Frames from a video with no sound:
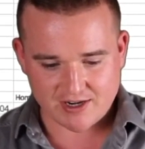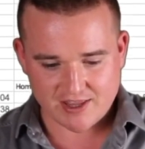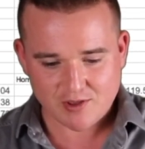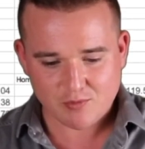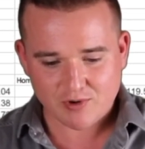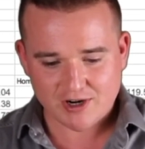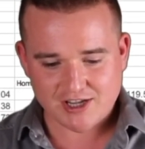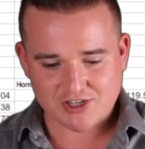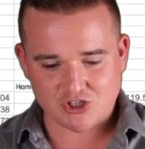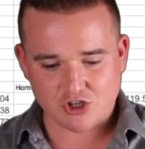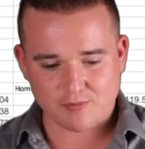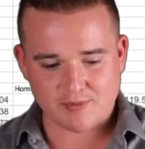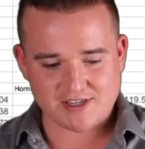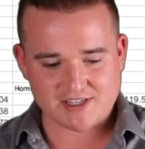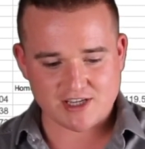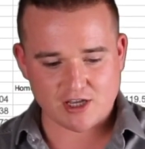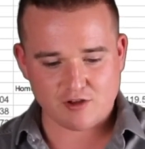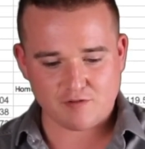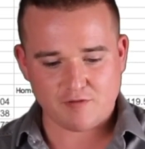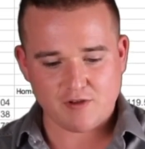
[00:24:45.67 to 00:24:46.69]
And then when I told
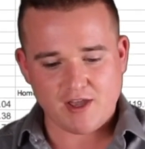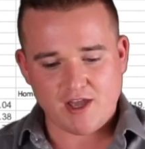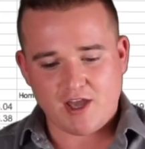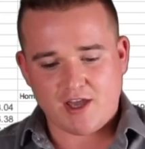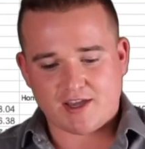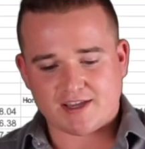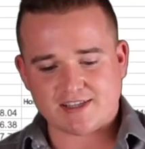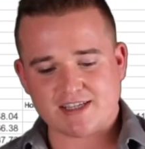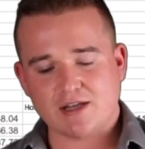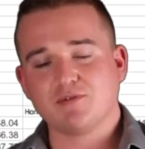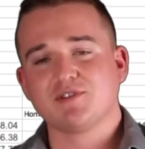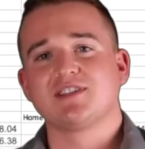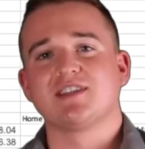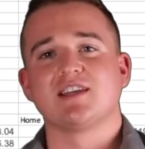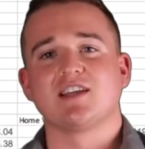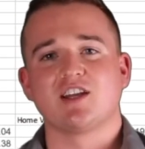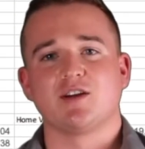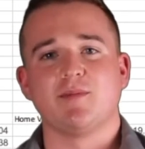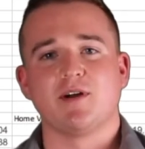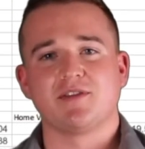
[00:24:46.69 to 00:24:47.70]
myself, because I was
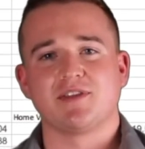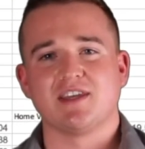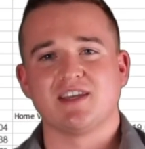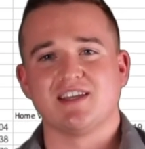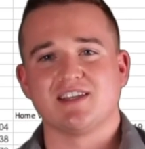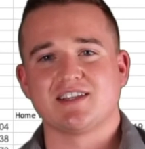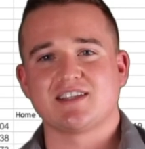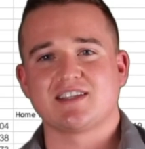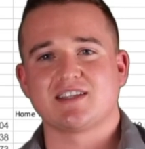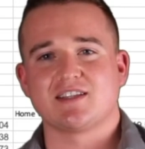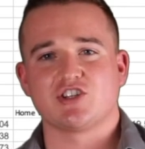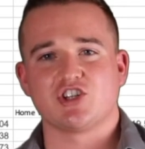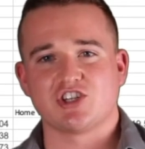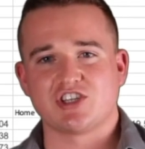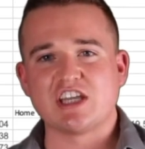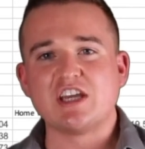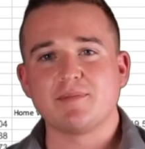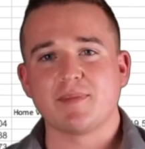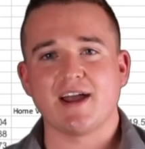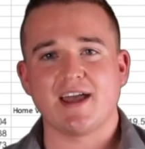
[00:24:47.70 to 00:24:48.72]
thinking about this just
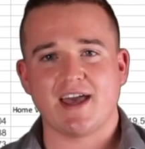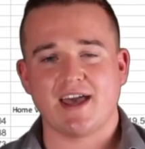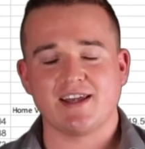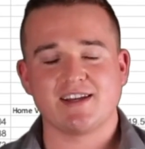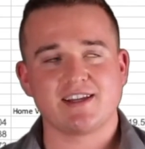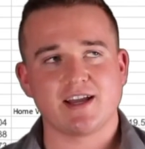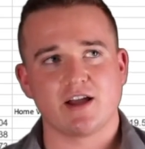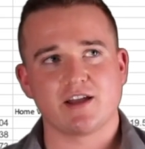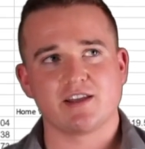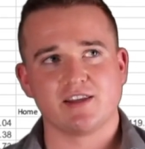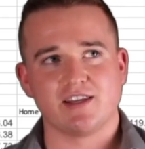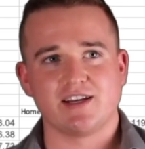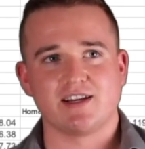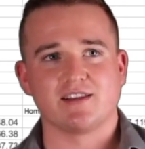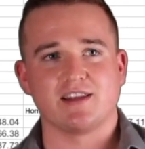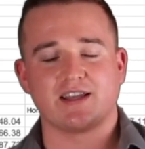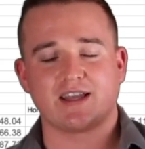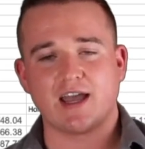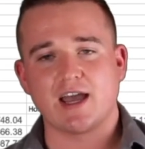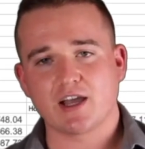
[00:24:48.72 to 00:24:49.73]
in my head, calculating
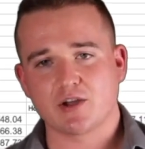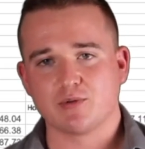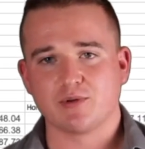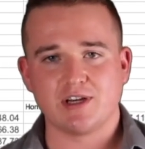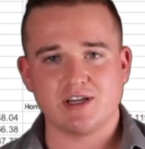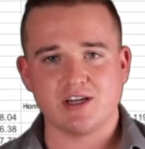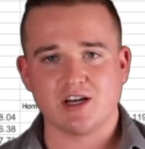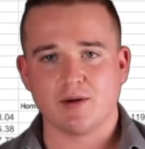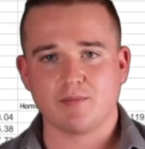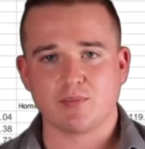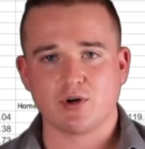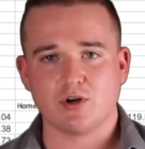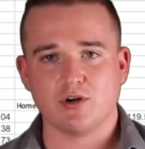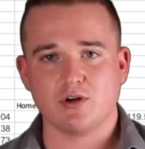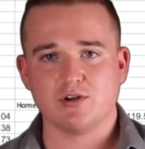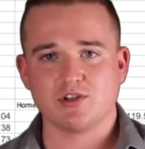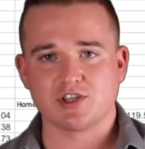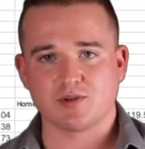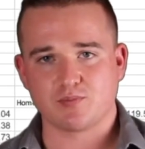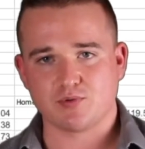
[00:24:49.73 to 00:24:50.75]
like equity
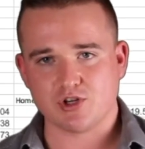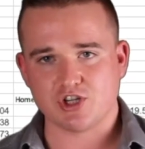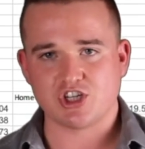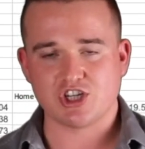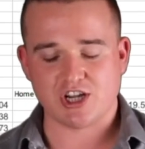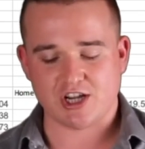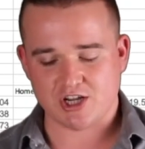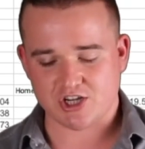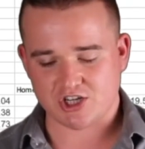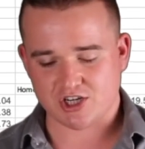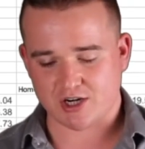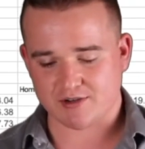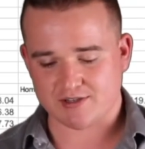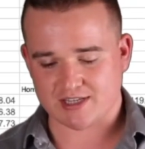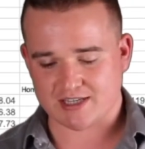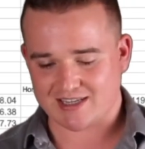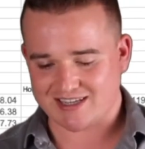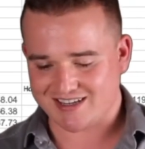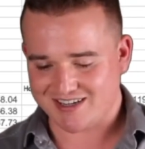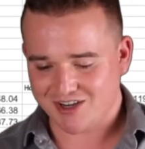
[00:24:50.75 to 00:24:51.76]
numbers, appreciation, I was
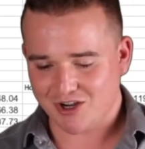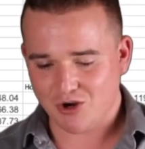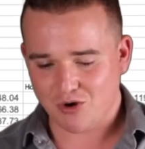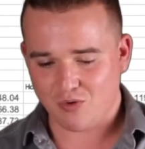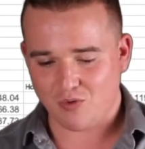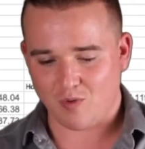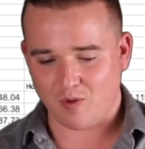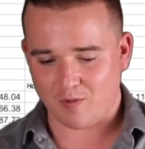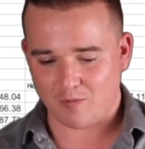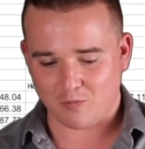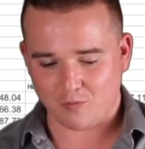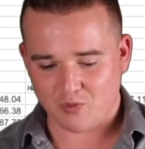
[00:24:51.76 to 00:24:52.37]
like, you know,